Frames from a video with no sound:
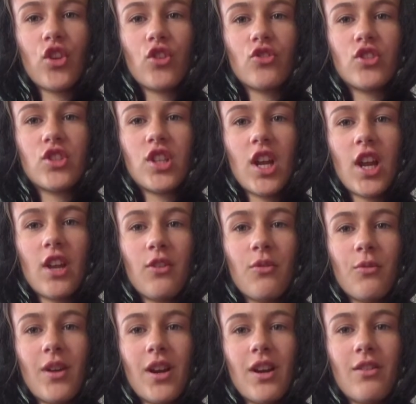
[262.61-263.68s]
of
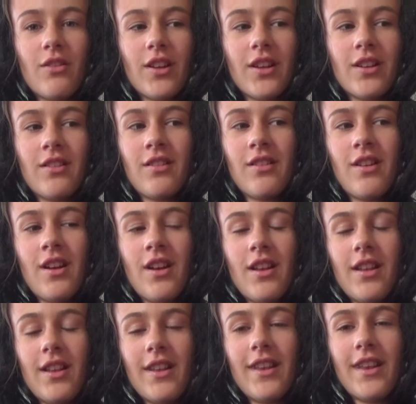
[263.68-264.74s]
January.
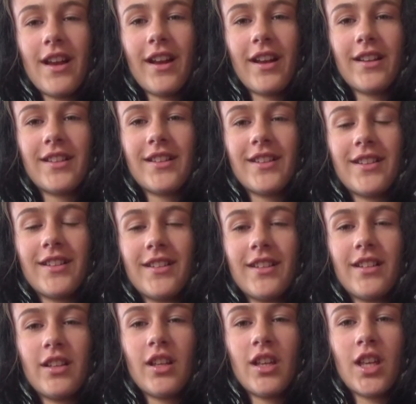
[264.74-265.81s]

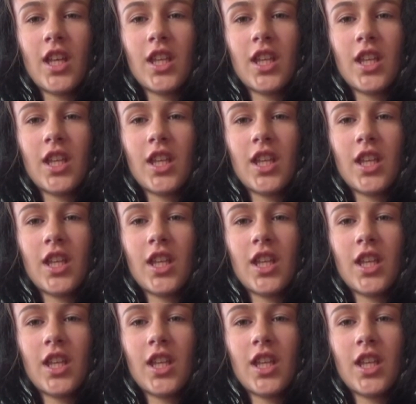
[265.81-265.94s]
1960.